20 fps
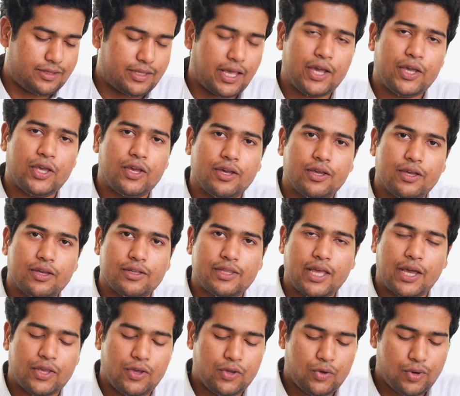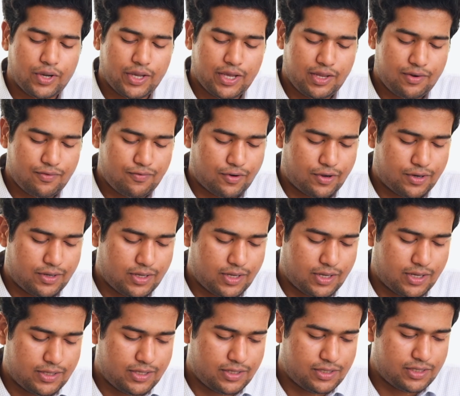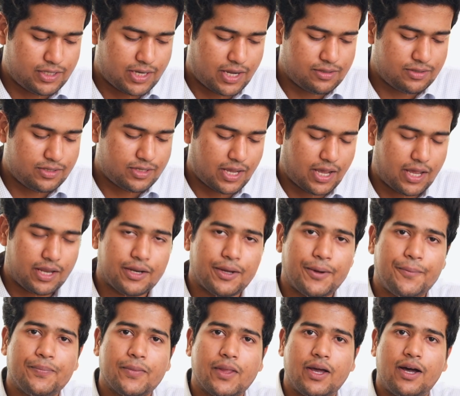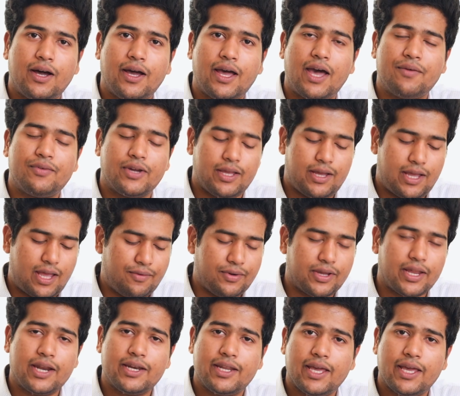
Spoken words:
thanking you again for this chance, and have a great